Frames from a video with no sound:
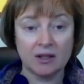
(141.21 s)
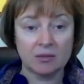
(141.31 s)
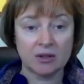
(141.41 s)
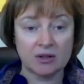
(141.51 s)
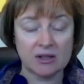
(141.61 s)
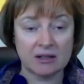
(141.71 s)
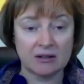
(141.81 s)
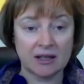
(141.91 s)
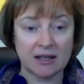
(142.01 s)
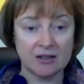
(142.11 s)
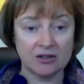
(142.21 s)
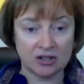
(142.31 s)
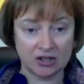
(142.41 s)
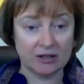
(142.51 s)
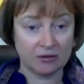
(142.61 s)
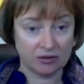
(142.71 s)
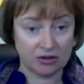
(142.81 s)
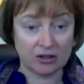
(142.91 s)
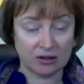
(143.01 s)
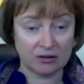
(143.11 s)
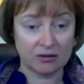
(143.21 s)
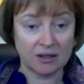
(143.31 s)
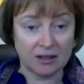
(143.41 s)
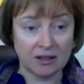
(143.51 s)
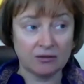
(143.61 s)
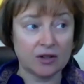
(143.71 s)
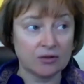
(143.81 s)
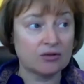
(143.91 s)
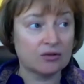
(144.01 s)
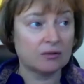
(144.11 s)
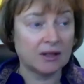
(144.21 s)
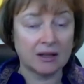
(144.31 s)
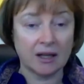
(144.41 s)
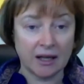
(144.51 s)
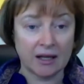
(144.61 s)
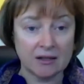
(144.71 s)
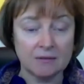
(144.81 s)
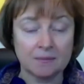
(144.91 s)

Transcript: because there are energy channels that the Kundalini flows through in the head.